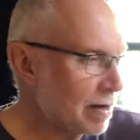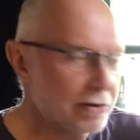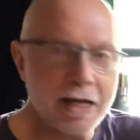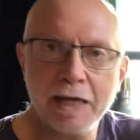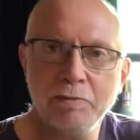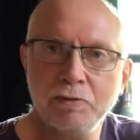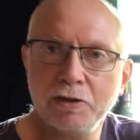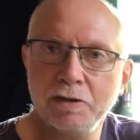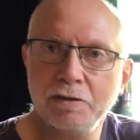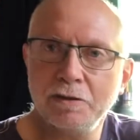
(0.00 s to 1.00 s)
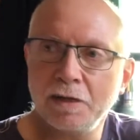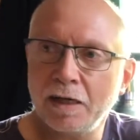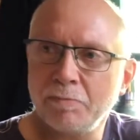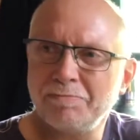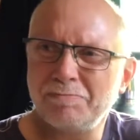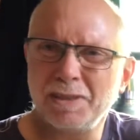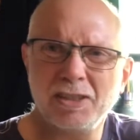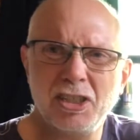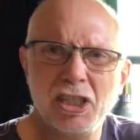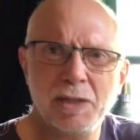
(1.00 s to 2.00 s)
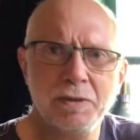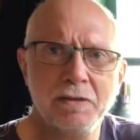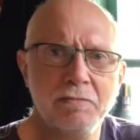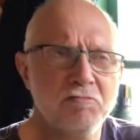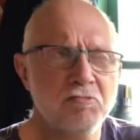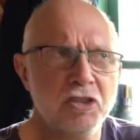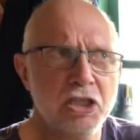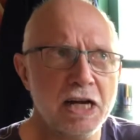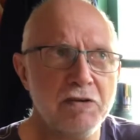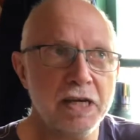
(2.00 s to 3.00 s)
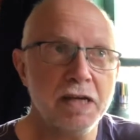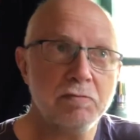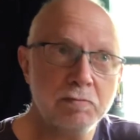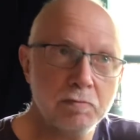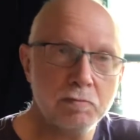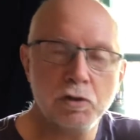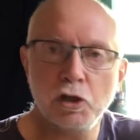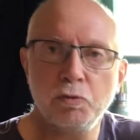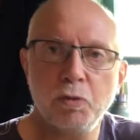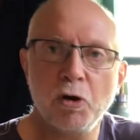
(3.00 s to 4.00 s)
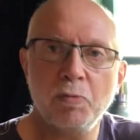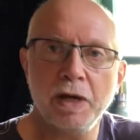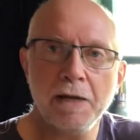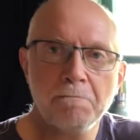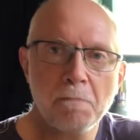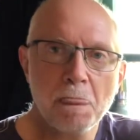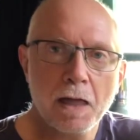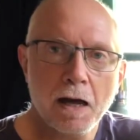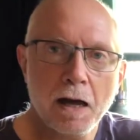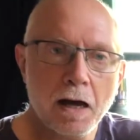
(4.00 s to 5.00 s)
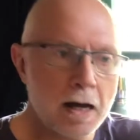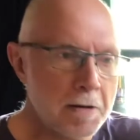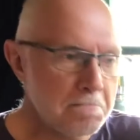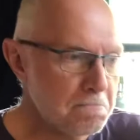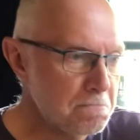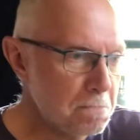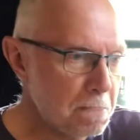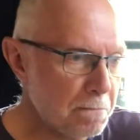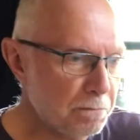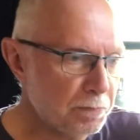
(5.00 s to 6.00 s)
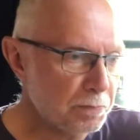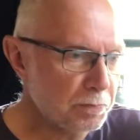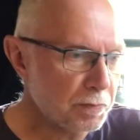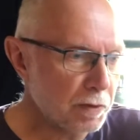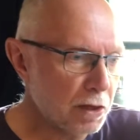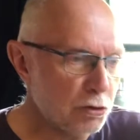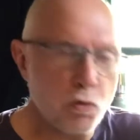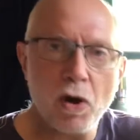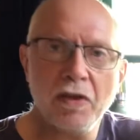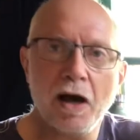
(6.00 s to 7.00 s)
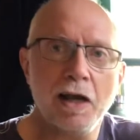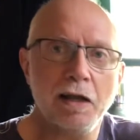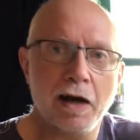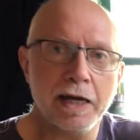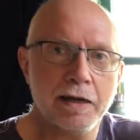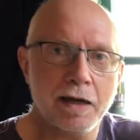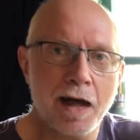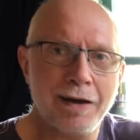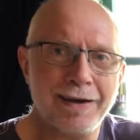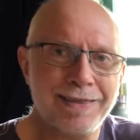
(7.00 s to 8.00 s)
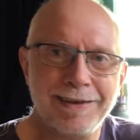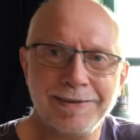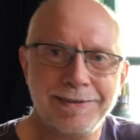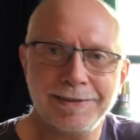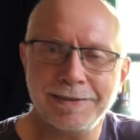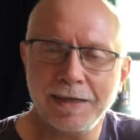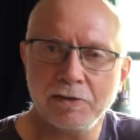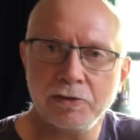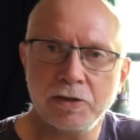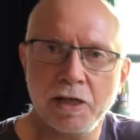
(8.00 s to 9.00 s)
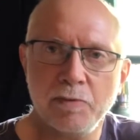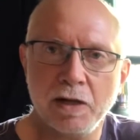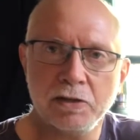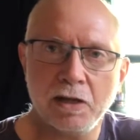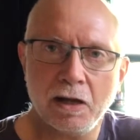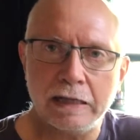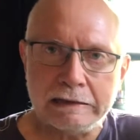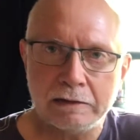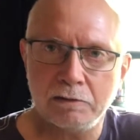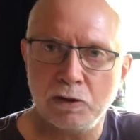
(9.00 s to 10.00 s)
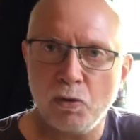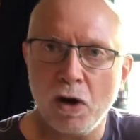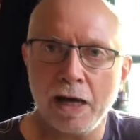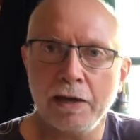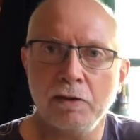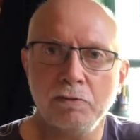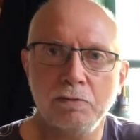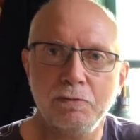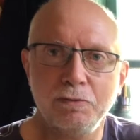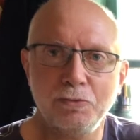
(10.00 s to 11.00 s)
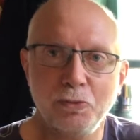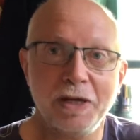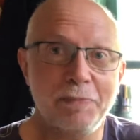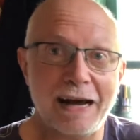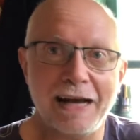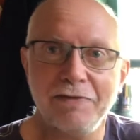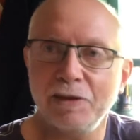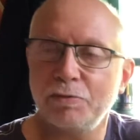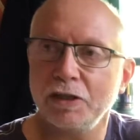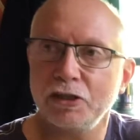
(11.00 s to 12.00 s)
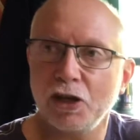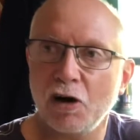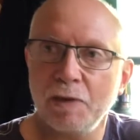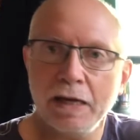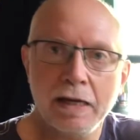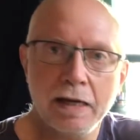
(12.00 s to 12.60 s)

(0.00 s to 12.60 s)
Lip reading: names, and but German, Jerry, could well be. The one that I like, and I think just sounds so much like the way we behave in the British Army,